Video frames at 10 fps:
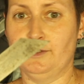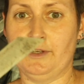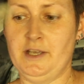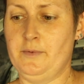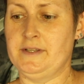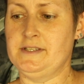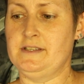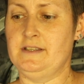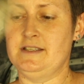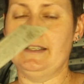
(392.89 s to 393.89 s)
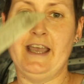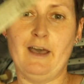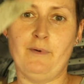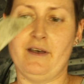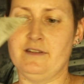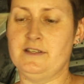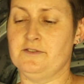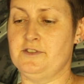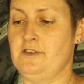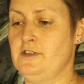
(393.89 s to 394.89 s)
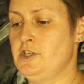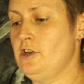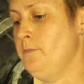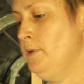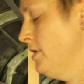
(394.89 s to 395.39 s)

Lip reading: looking ones than this now, but this will do the job.